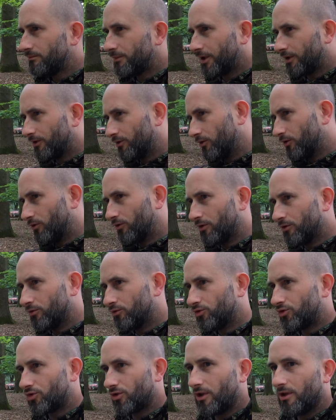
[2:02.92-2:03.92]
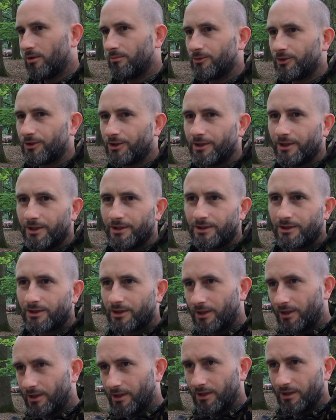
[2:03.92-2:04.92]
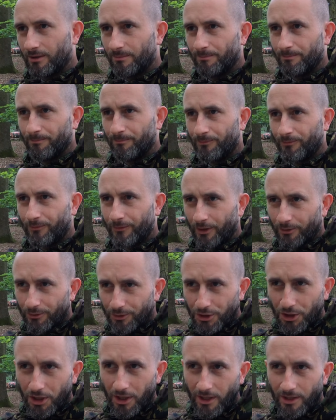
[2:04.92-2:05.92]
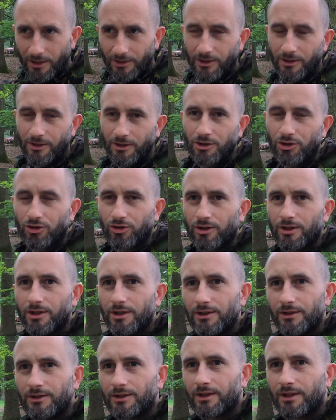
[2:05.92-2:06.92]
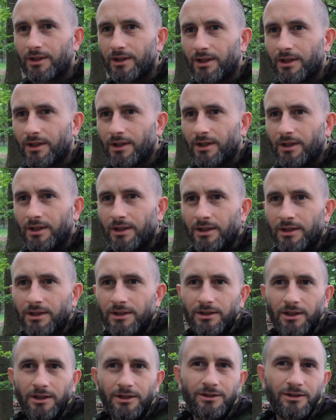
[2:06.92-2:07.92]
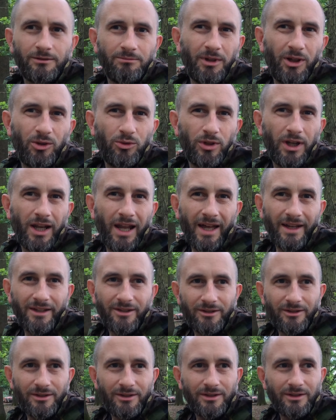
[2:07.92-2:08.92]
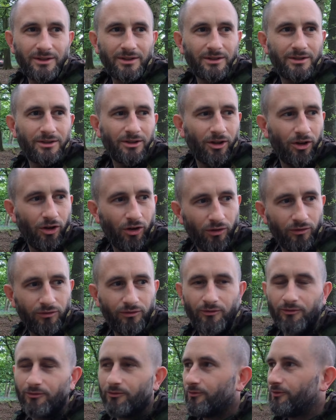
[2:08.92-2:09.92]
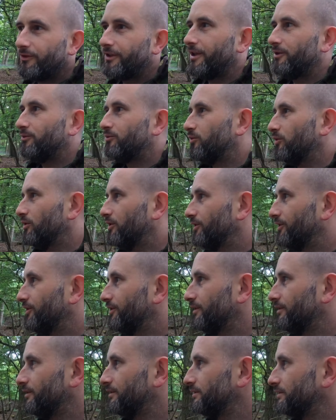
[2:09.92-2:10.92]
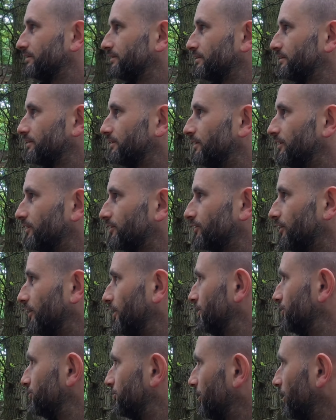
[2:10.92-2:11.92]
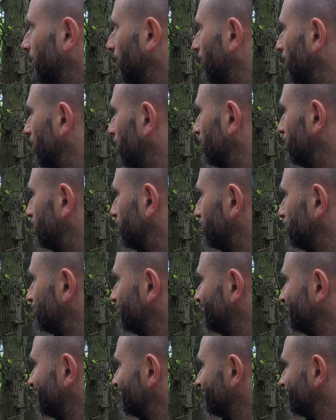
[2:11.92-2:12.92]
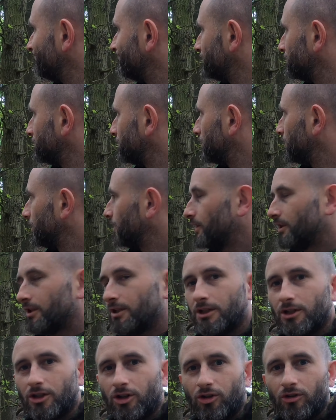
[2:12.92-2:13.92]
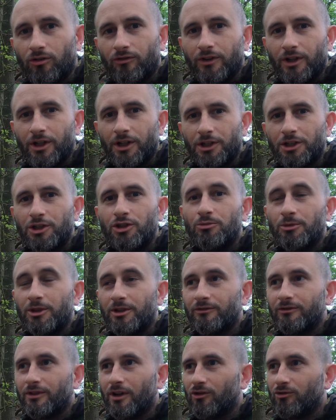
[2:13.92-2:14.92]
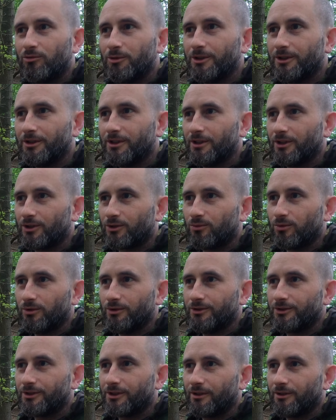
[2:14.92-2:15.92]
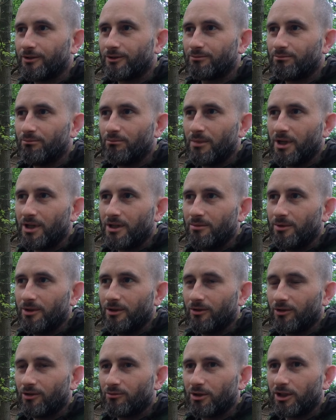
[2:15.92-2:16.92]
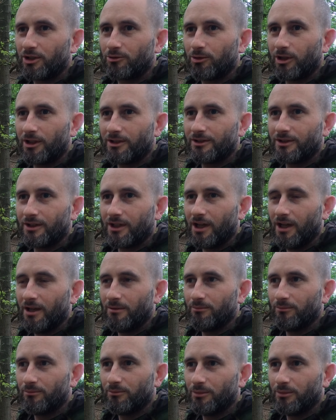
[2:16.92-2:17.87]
big oil drums, and there's those chairs in the trees. There's like some old ladders. It's a lot of dead wood. It looks like there's been a lot of human involvement in this wood, so it's maybe not the best place to camp,